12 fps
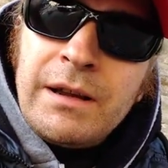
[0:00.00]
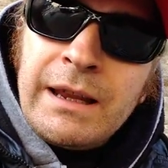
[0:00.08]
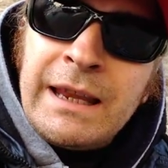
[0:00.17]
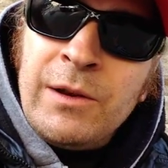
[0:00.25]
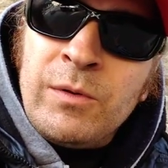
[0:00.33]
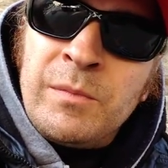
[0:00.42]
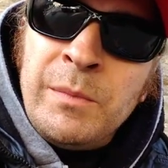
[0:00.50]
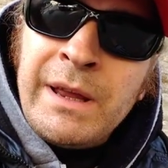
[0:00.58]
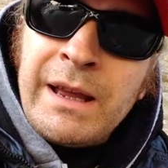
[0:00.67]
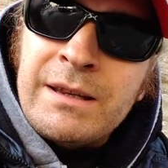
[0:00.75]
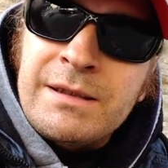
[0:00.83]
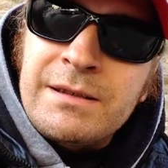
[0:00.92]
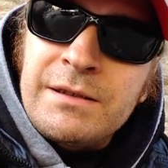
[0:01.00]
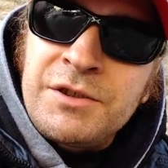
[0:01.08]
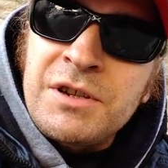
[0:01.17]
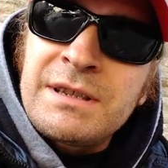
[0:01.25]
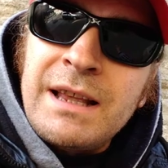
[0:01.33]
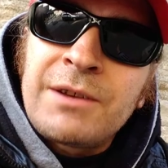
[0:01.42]
He would mix,
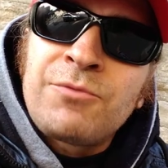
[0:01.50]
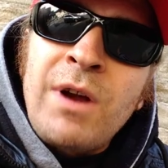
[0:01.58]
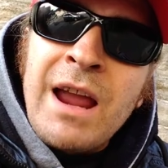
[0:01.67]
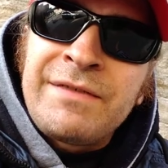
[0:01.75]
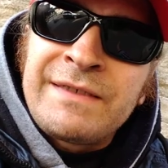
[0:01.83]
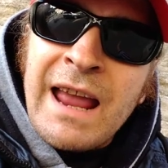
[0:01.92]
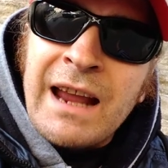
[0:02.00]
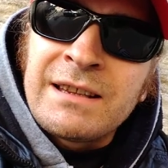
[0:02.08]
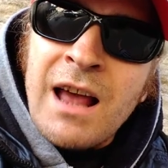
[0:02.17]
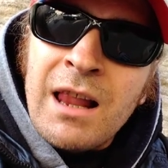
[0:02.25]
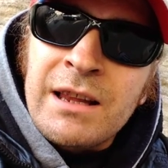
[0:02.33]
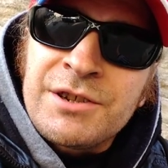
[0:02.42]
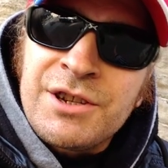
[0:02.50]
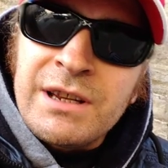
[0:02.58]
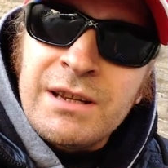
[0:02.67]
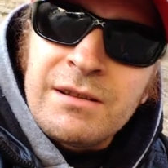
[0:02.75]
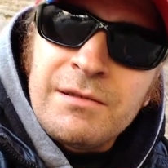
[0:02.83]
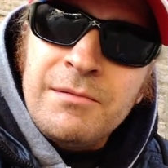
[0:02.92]
just like Rife technology,
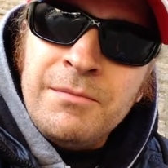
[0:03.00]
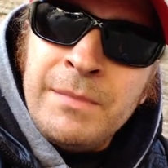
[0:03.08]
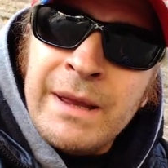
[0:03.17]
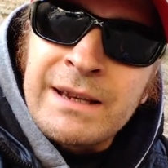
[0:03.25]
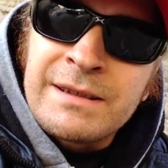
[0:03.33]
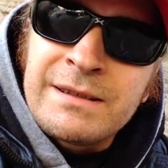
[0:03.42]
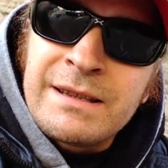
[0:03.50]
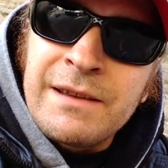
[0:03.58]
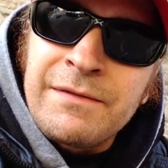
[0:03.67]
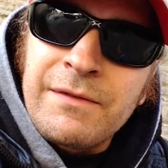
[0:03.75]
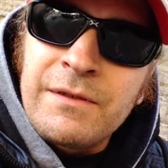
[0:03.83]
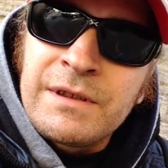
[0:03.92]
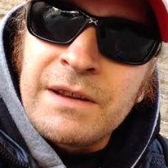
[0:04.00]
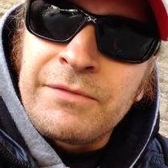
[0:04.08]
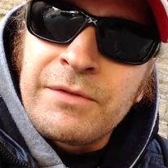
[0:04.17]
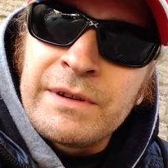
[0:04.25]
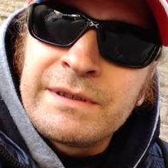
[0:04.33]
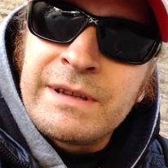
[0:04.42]
mix
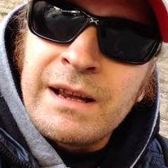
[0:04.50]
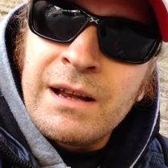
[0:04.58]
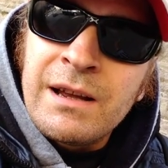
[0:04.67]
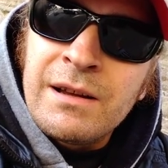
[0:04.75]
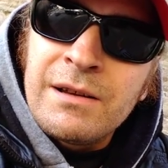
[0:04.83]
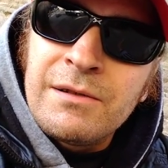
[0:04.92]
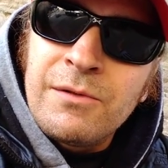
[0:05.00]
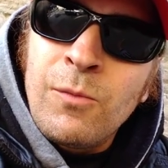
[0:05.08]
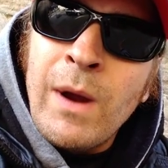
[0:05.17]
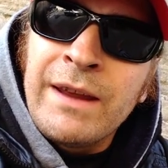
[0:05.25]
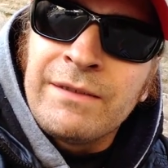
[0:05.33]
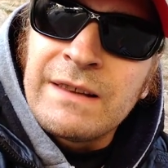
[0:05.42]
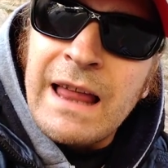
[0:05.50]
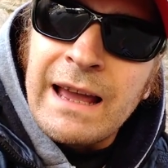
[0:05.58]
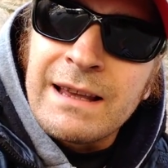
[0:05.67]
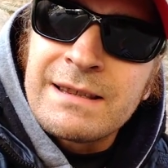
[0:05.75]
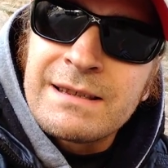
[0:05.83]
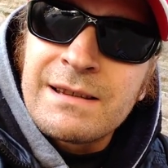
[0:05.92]
different
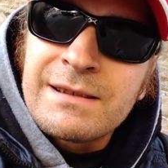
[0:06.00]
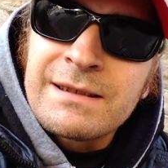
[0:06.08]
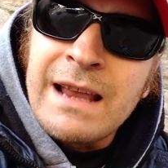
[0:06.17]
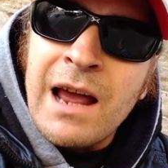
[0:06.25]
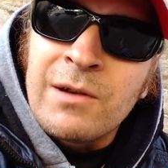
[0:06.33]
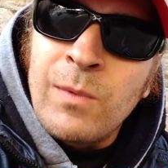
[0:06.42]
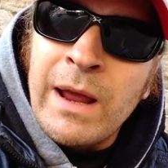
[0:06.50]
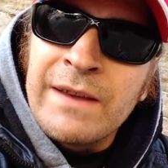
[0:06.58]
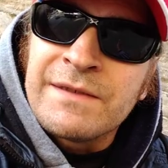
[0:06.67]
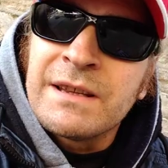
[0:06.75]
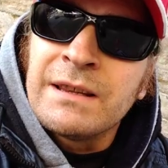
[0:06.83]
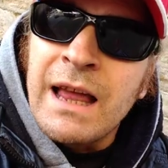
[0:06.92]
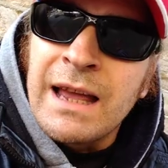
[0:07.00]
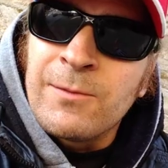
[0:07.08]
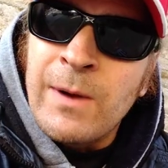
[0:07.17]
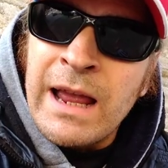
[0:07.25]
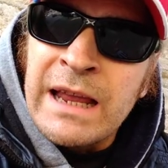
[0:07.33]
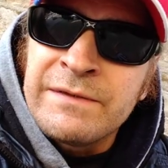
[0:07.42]
wavelengths, sound waves and light
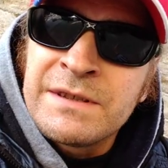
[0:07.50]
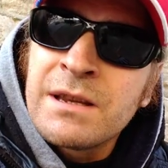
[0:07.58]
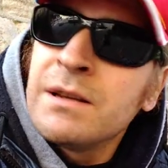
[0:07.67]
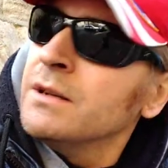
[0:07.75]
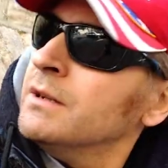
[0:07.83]
waves.